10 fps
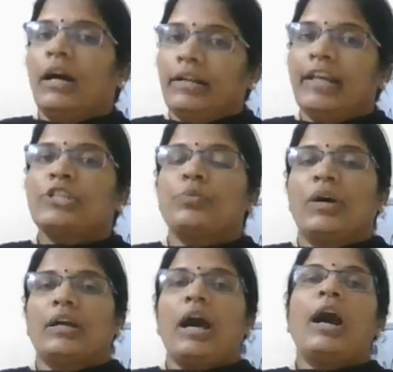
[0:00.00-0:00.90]

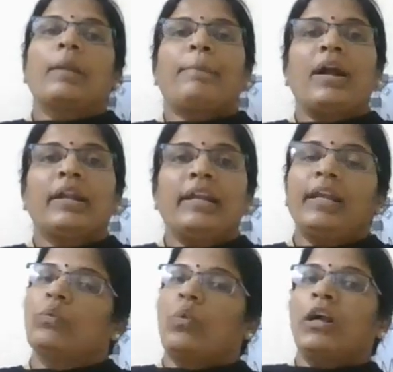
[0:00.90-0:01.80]
network, ARPANET,
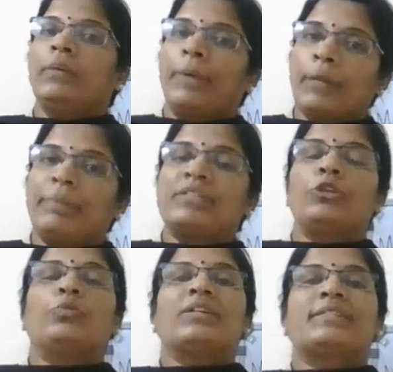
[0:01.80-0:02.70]
and what purpose
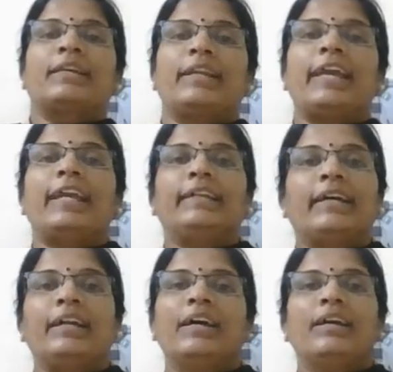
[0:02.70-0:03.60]
it was
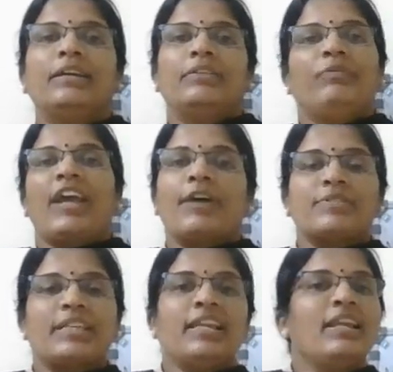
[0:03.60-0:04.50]
created. We have
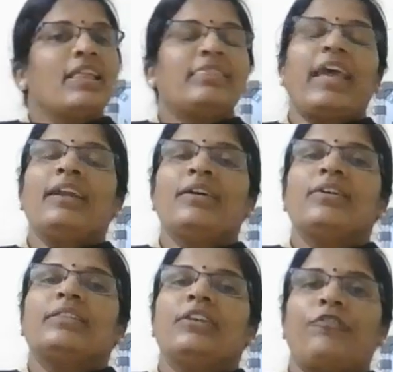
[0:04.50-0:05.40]
seen. Then
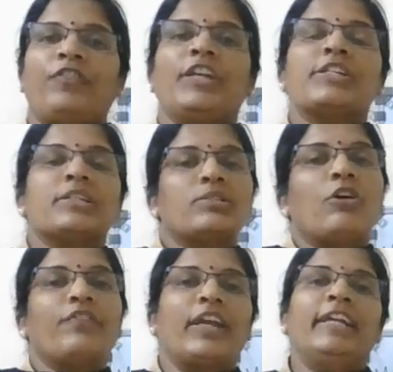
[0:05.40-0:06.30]
the features
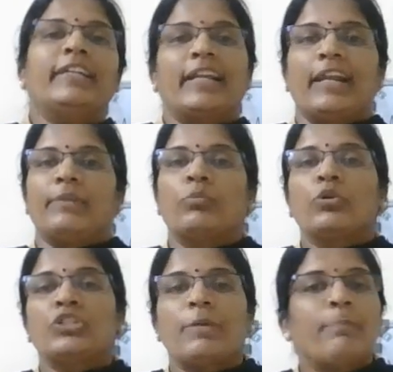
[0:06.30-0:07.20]
of internet,
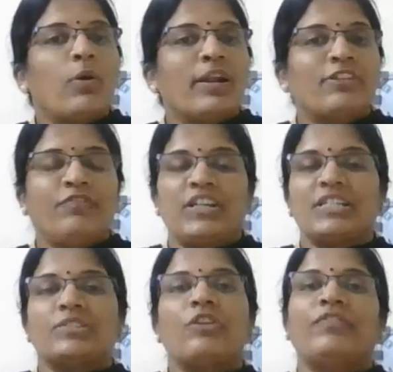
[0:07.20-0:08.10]
most important
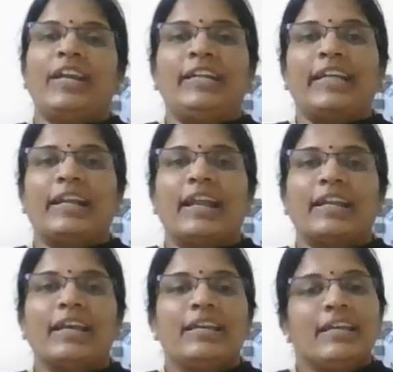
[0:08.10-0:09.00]
features of internet.
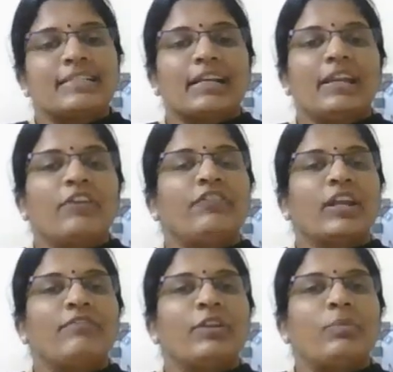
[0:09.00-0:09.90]
Is it clear for
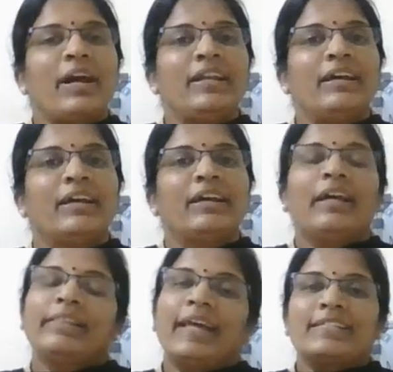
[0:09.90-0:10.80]
everyone?
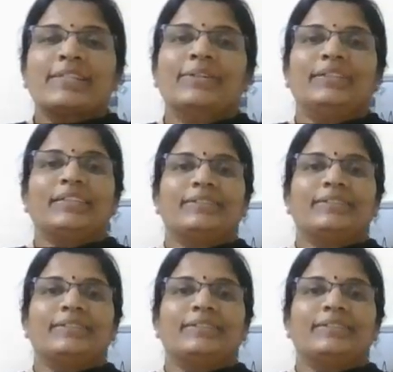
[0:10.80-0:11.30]
That's good.